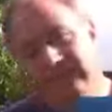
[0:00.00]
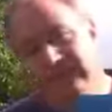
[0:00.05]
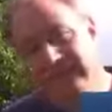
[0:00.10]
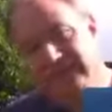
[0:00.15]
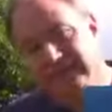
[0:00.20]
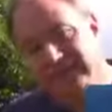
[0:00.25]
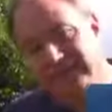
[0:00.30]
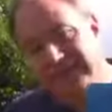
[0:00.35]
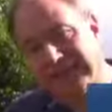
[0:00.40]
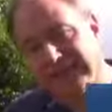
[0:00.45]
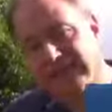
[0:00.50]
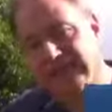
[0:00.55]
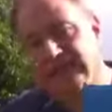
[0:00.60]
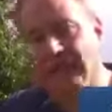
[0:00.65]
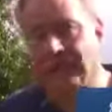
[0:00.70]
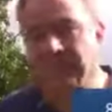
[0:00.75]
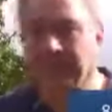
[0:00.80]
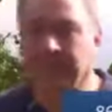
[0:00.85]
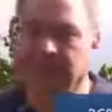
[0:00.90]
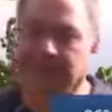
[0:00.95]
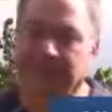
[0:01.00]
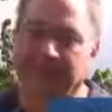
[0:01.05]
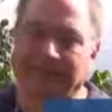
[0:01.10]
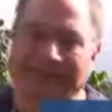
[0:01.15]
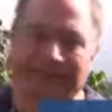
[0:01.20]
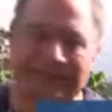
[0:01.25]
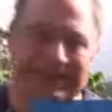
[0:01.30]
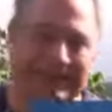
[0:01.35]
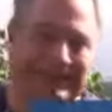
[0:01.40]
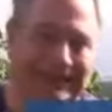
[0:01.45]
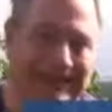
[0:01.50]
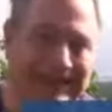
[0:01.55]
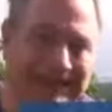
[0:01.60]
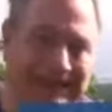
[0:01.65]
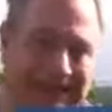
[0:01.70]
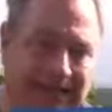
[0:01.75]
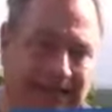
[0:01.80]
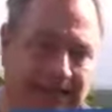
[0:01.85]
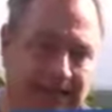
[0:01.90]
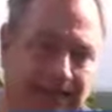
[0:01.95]
The next type of
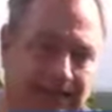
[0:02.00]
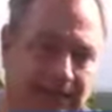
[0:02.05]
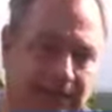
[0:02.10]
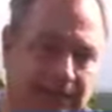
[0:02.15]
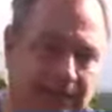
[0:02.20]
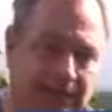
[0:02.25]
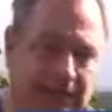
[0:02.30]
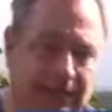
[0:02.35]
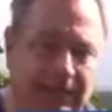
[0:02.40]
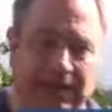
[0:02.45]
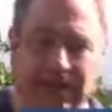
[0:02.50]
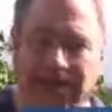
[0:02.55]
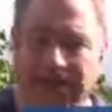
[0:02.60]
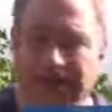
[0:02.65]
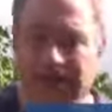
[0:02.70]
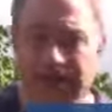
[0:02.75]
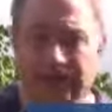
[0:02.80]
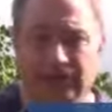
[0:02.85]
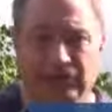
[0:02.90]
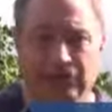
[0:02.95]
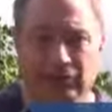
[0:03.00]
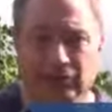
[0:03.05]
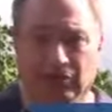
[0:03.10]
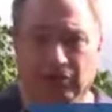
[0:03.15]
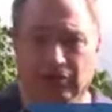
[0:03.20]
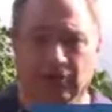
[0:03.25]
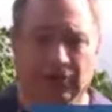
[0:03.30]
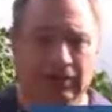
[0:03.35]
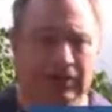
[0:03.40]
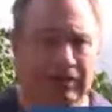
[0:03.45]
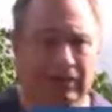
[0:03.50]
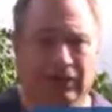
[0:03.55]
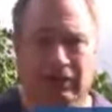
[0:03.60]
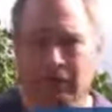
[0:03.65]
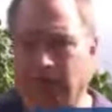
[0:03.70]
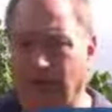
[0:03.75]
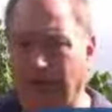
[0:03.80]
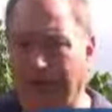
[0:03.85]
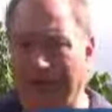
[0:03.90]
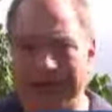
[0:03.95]
NT is your
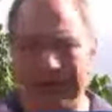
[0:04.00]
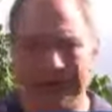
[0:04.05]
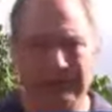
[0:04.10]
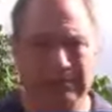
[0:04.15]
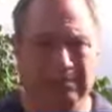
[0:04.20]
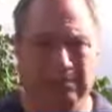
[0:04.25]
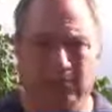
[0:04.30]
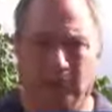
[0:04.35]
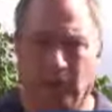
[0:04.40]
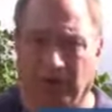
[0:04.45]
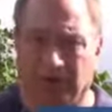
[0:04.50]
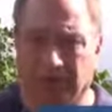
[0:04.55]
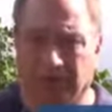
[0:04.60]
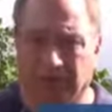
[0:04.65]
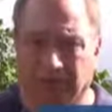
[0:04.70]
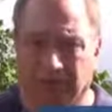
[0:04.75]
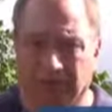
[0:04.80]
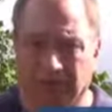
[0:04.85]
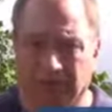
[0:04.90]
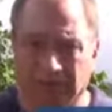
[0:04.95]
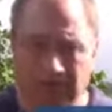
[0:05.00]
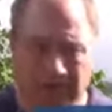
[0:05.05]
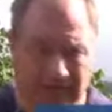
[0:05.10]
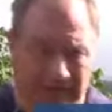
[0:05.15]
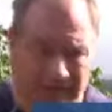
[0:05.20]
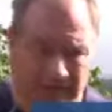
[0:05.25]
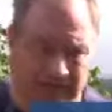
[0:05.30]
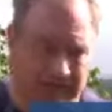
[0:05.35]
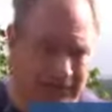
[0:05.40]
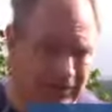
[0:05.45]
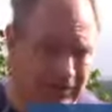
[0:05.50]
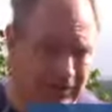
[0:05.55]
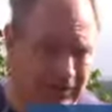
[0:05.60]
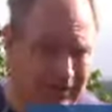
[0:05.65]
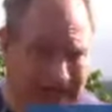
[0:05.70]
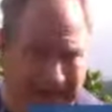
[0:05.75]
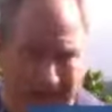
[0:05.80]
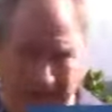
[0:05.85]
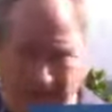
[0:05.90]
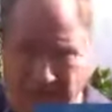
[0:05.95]
grand marshal. These are your
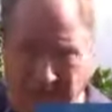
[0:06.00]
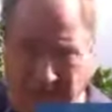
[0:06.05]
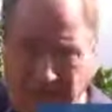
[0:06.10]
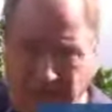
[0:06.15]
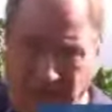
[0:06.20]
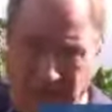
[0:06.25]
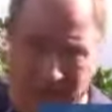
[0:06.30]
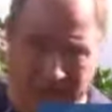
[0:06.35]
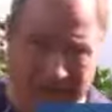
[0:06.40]
extroverted